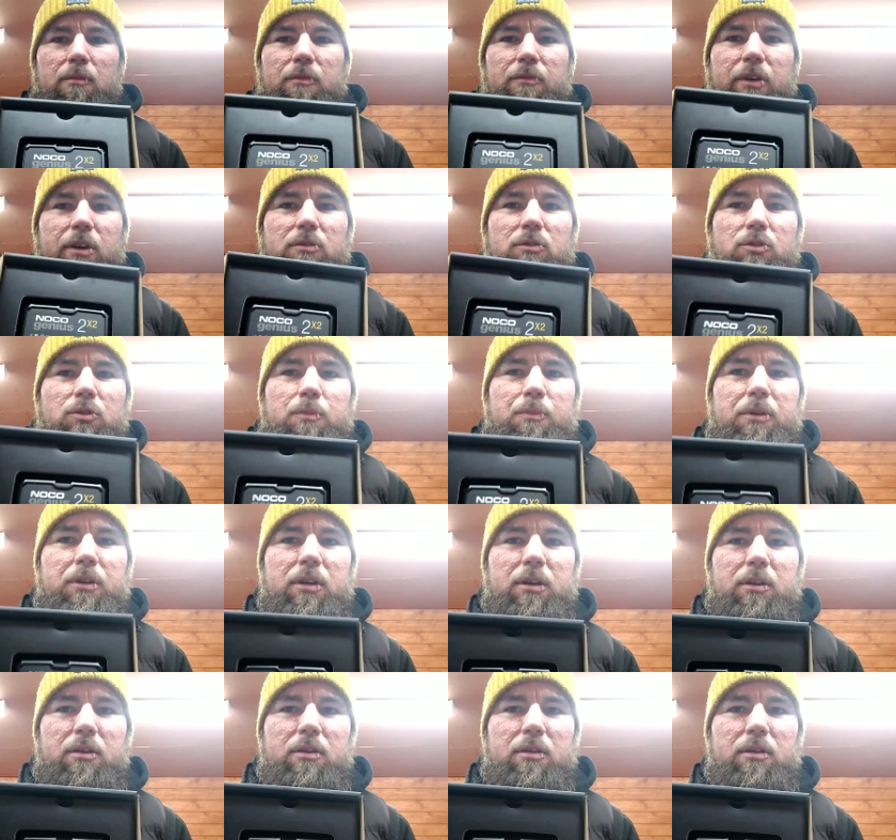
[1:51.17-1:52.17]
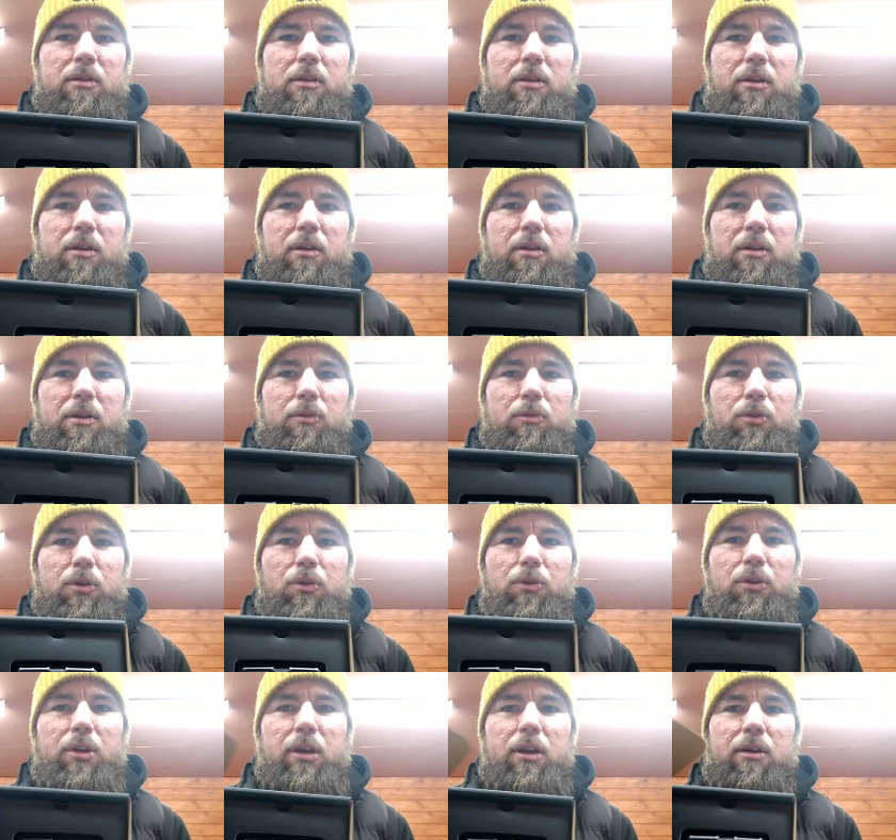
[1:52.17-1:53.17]
without dropping it. Little
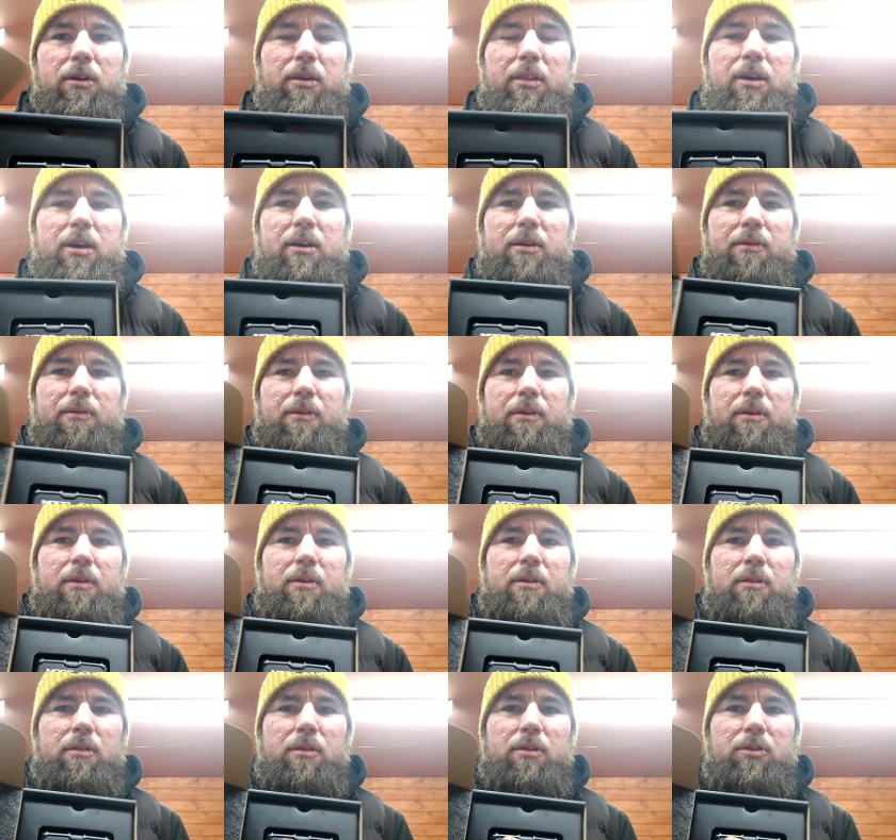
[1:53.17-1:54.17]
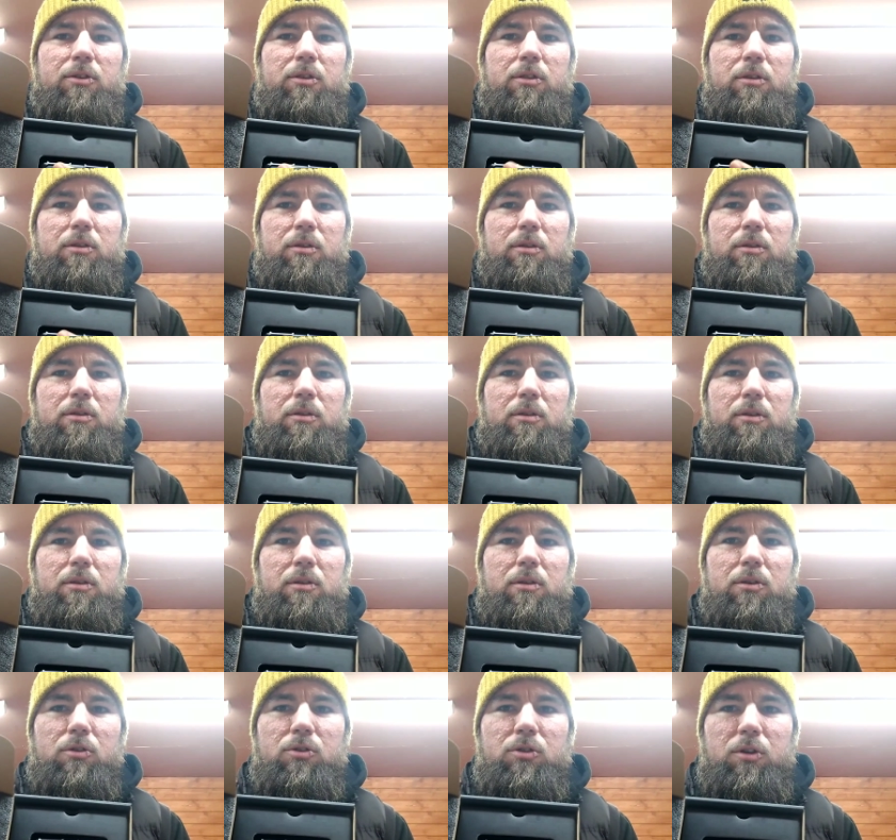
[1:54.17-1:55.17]
unit like that. These are the
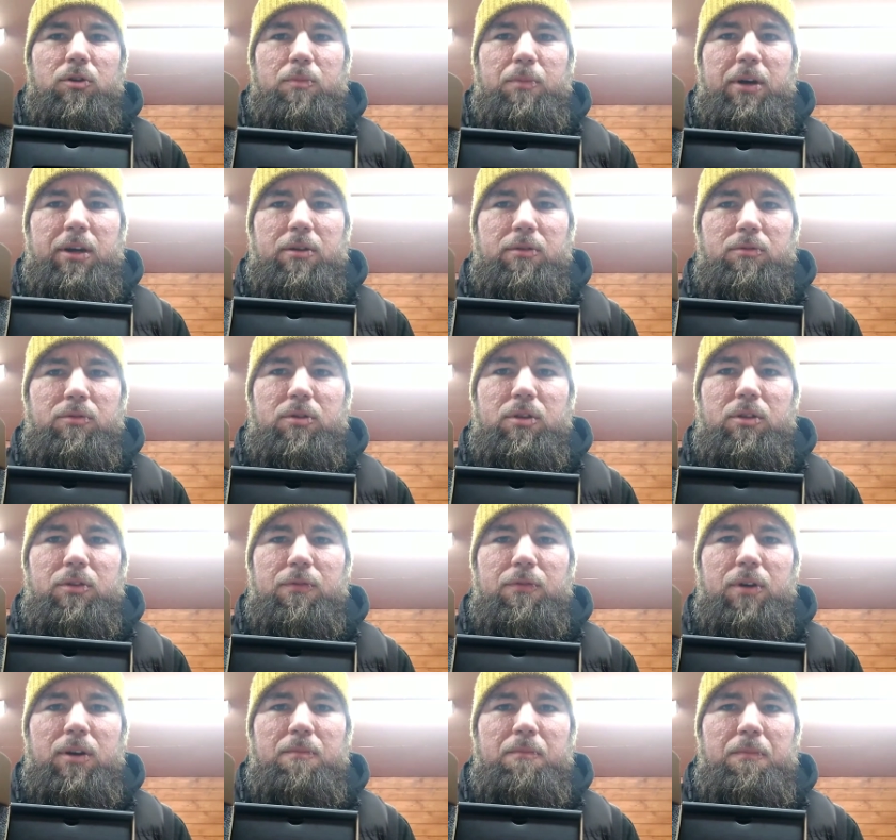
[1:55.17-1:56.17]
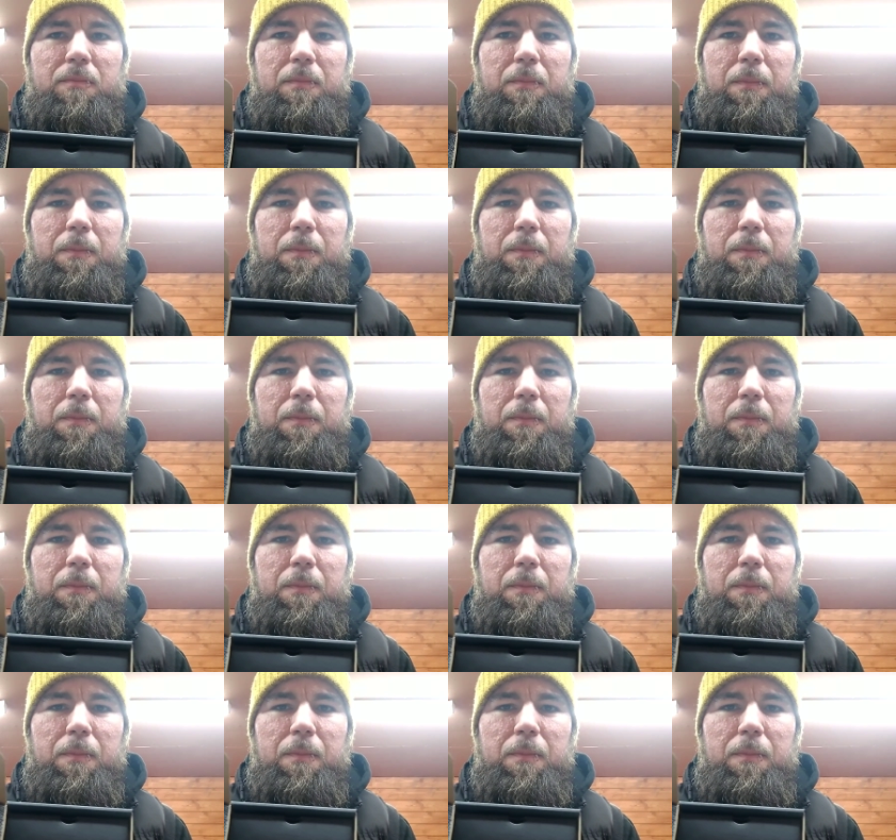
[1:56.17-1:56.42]
control panels at the front.